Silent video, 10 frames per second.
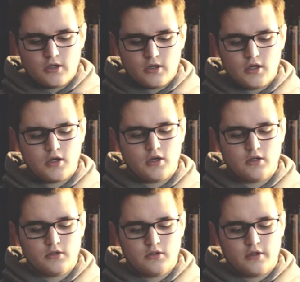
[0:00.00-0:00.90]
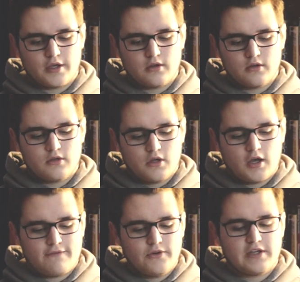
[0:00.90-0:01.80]
like,
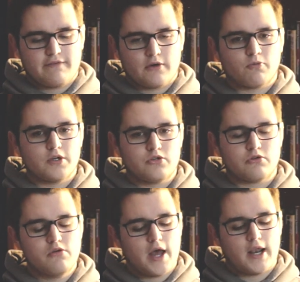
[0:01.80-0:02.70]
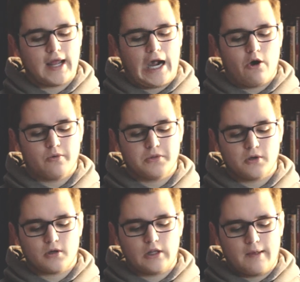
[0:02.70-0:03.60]
I feel like if I redrew that now, it would
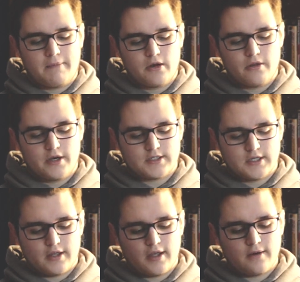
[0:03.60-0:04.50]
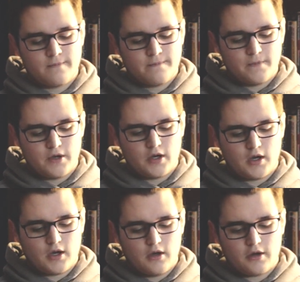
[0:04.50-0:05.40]
look a lot better than it did then.
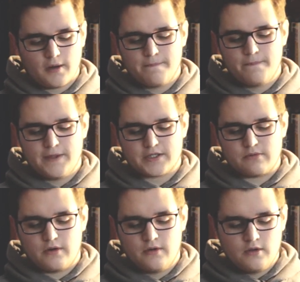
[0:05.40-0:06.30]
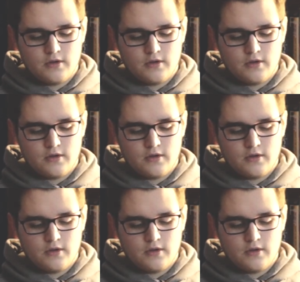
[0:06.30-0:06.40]
Okay, next one.